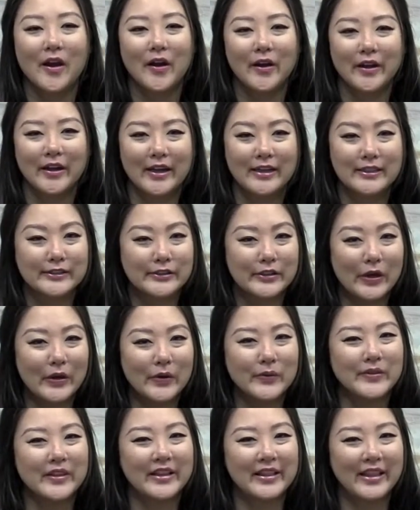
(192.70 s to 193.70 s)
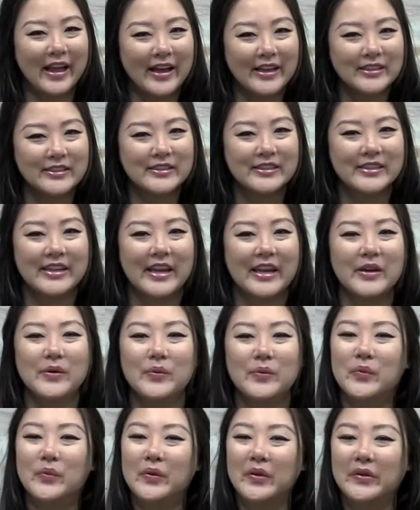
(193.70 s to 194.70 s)
All right, guys, so the class today,
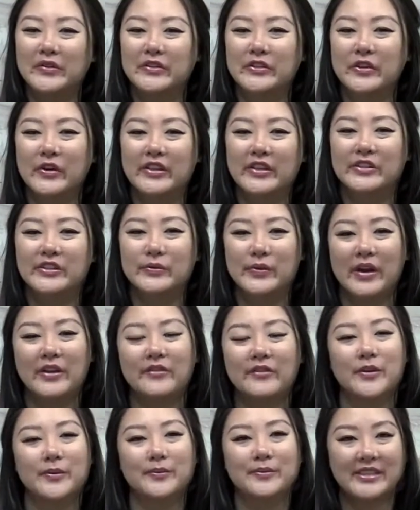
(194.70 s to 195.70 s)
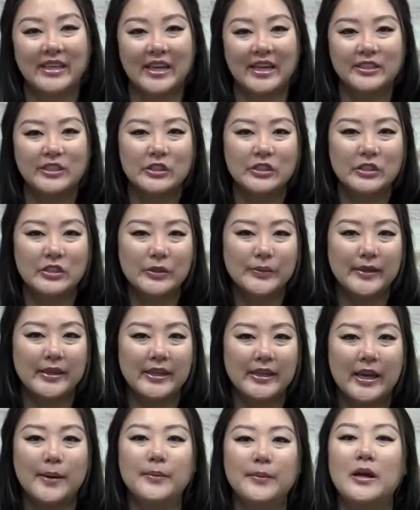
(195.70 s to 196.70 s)
it's going to run from 10 to 2
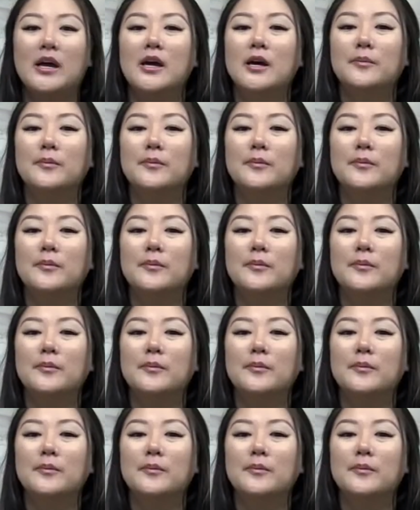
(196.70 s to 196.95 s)
p.m.